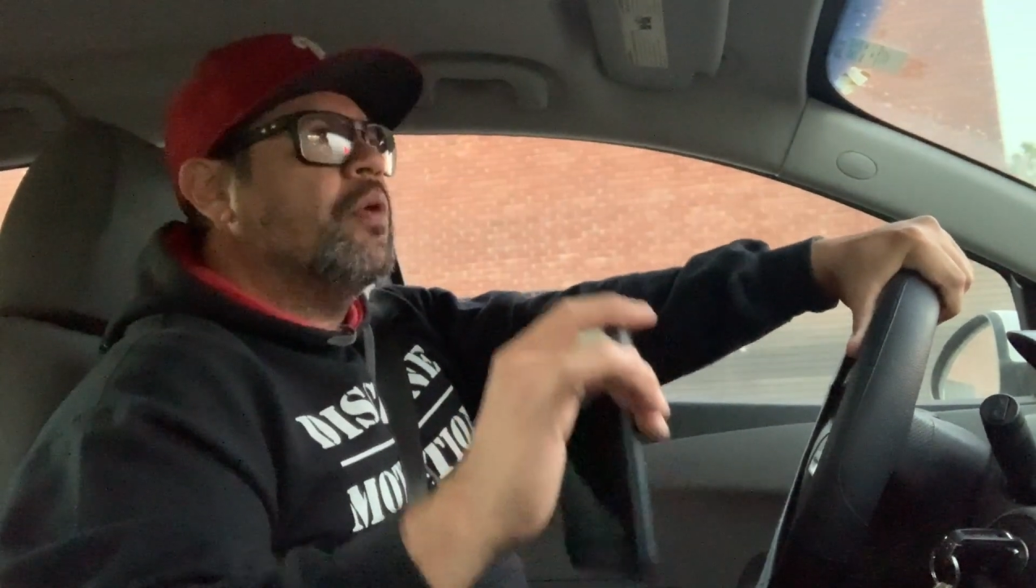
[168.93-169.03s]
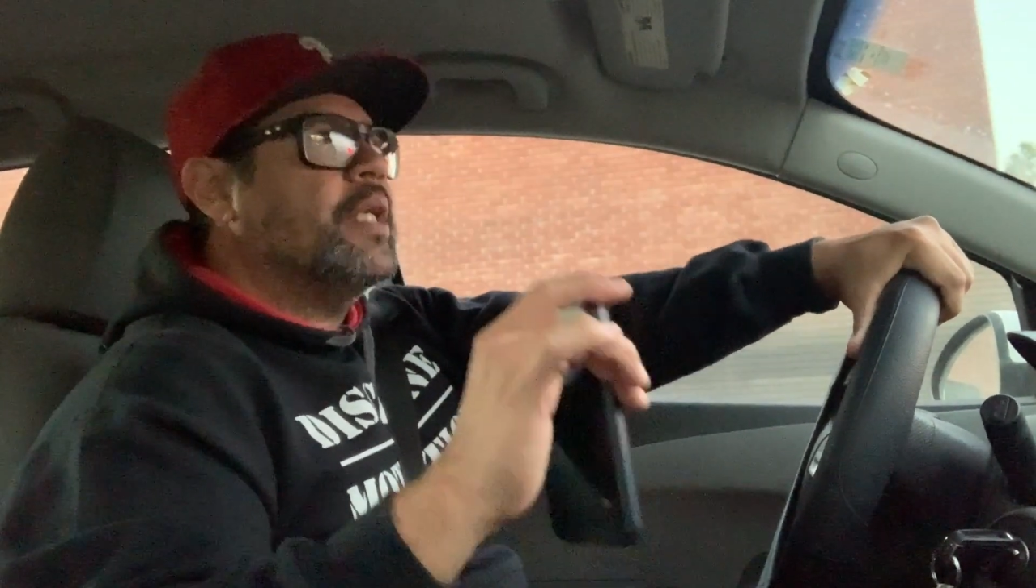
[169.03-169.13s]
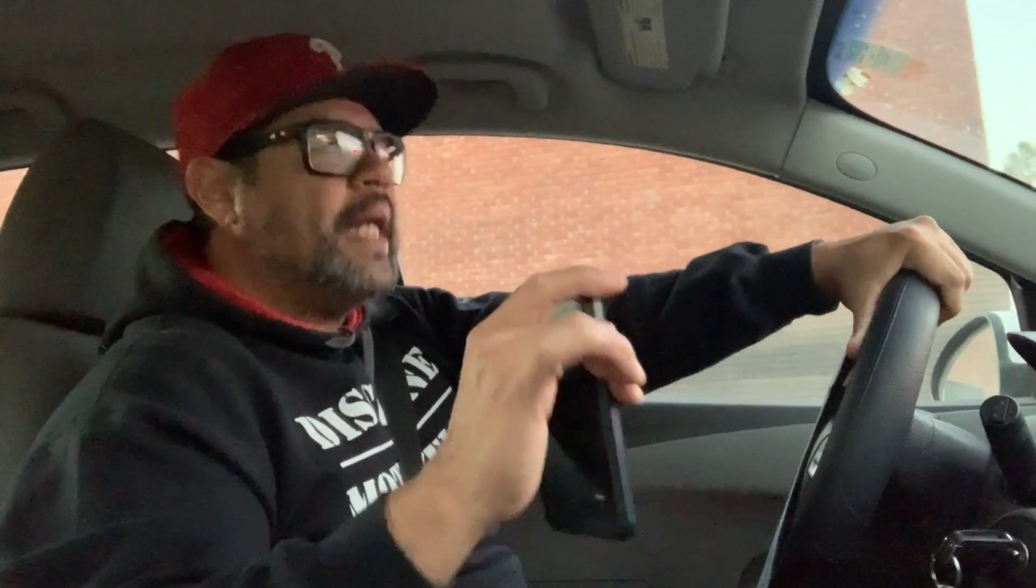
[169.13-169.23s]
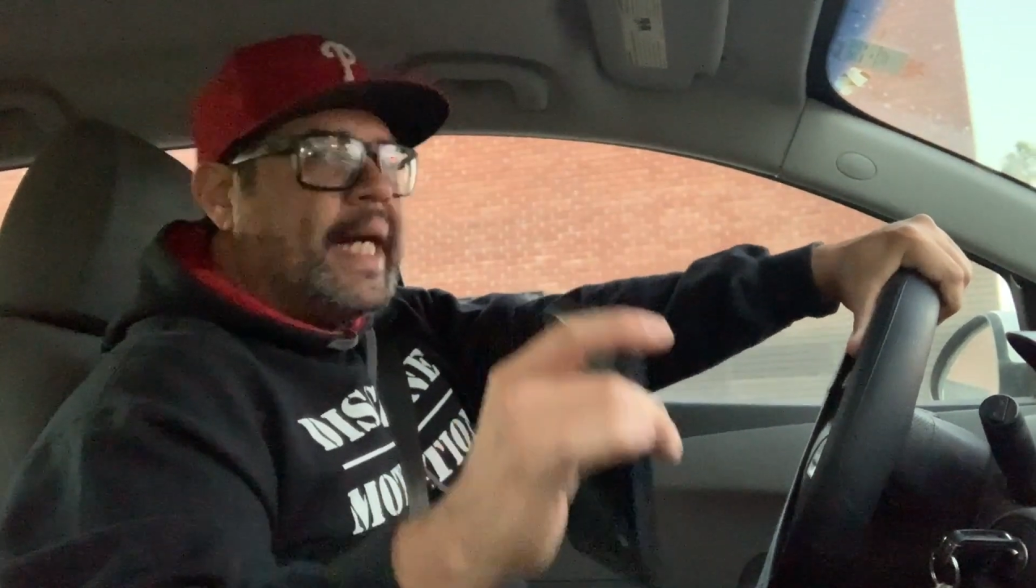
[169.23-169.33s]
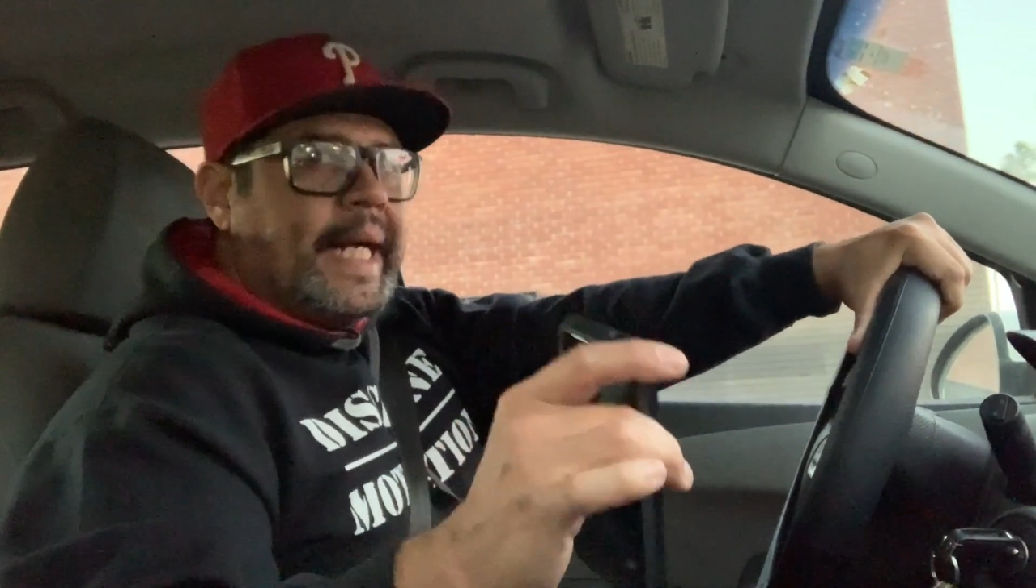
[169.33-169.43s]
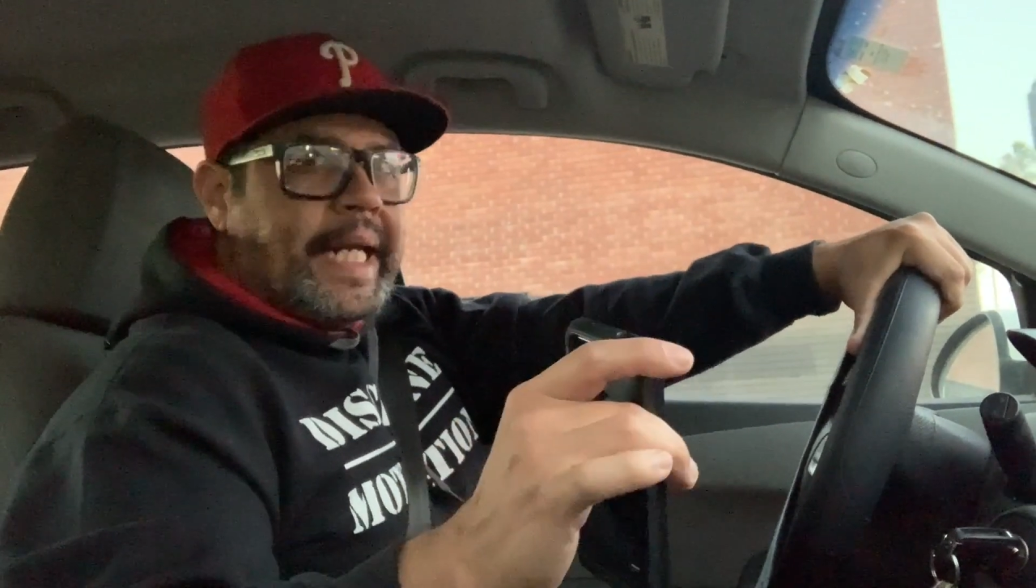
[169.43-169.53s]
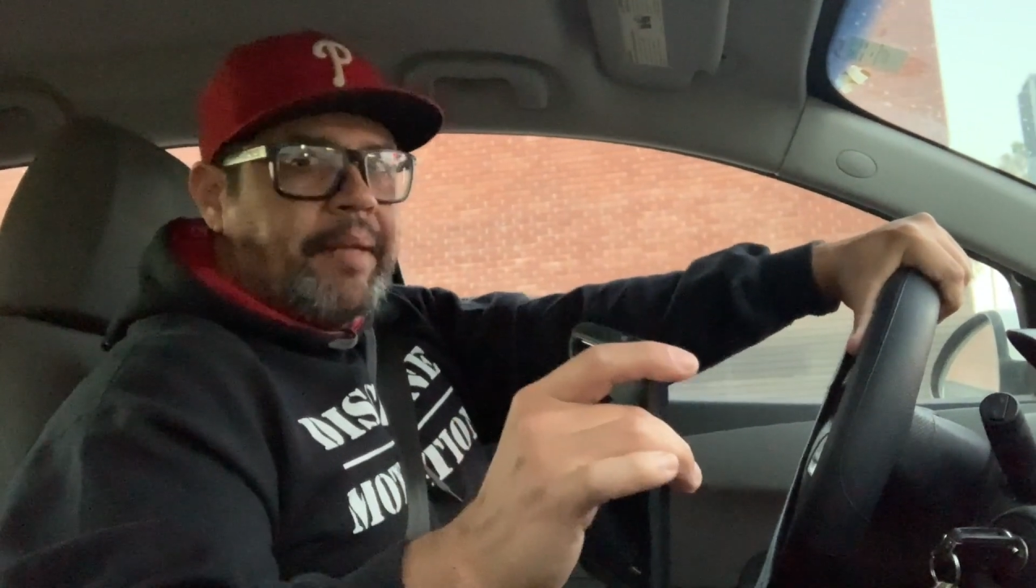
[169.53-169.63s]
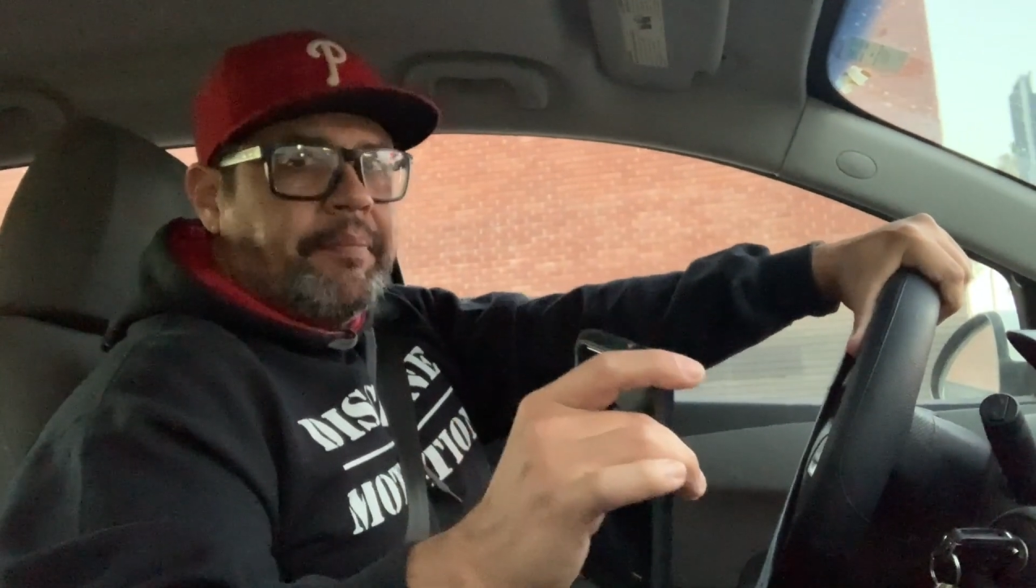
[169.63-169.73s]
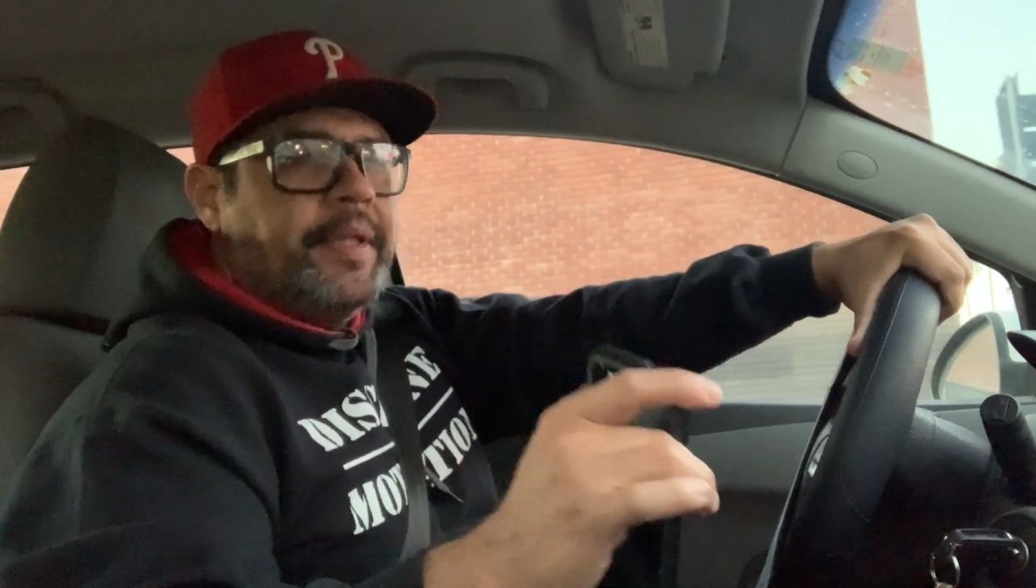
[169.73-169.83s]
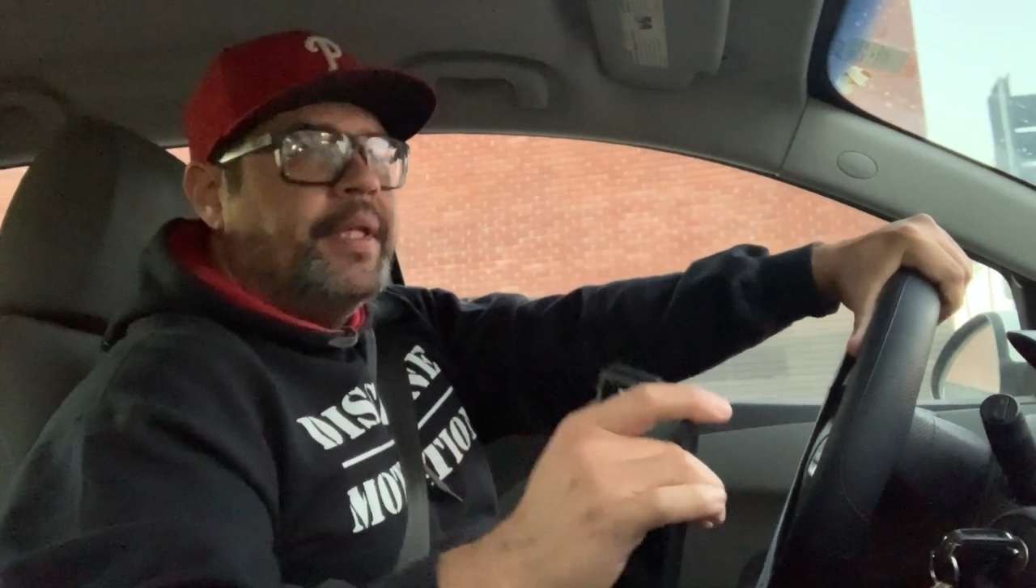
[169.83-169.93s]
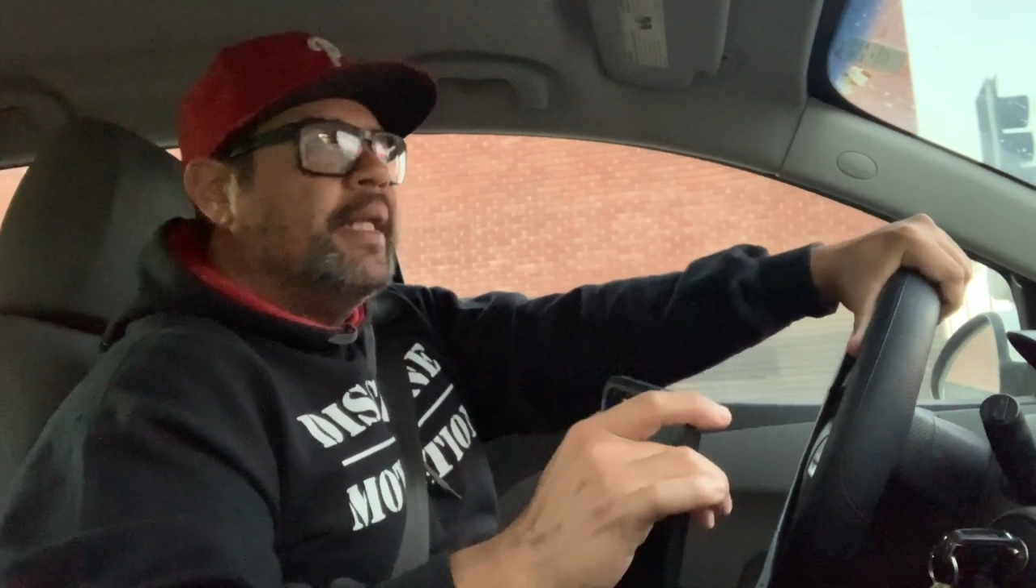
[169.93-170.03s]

time,